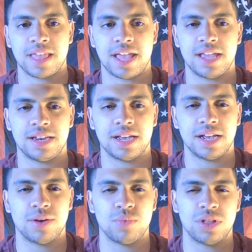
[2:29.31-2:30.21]
and
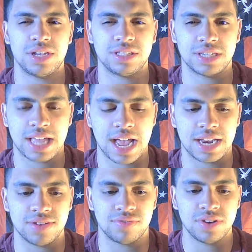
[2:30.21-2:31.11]
willing to kind
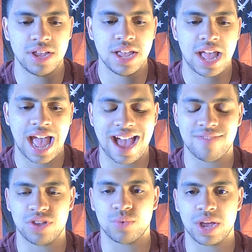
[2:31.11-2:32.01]
of have
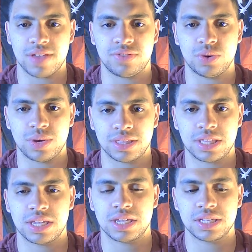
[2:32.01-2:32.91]
their way of doing
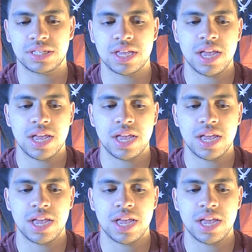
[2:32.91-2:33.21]
things.